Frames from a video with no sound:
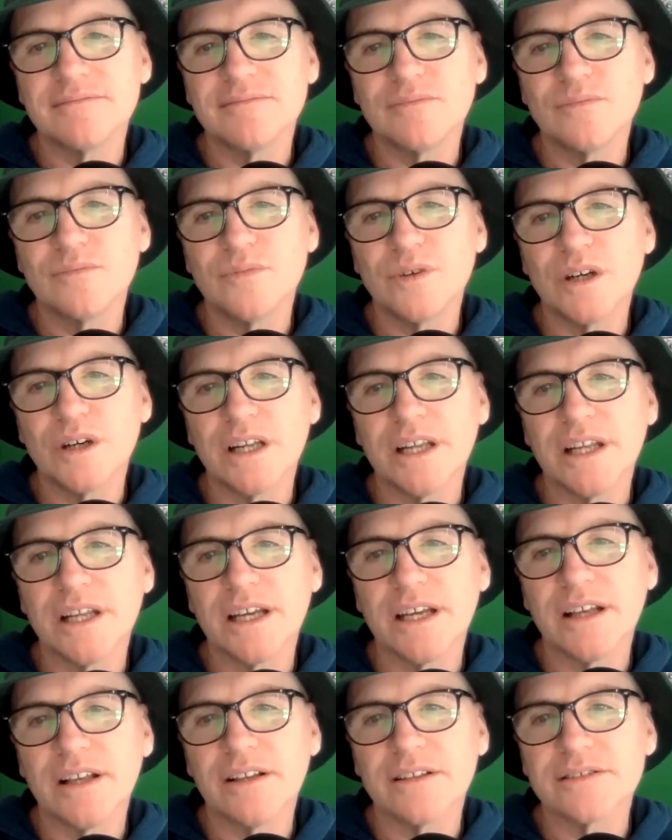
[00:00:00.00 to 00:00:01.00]
What
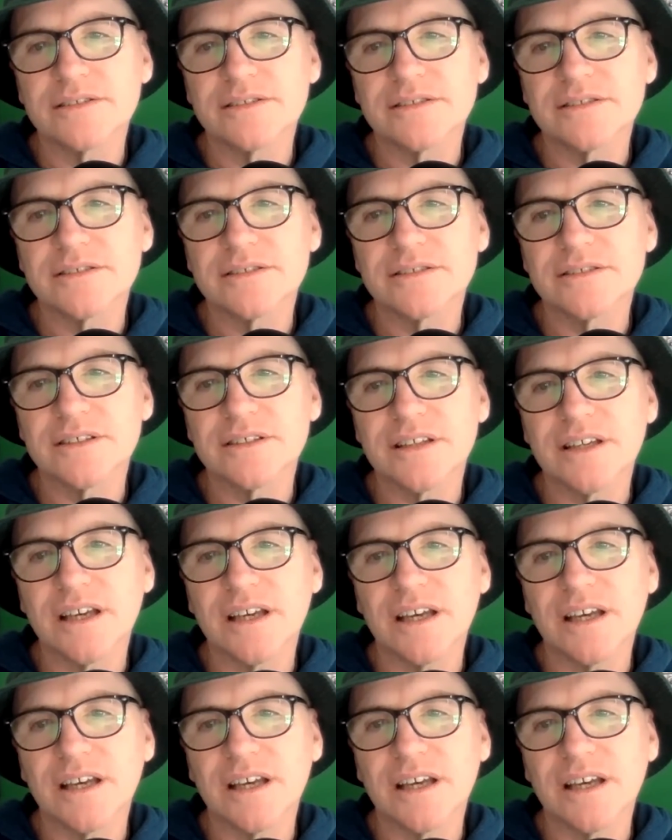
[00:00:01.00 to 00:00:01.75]
else? All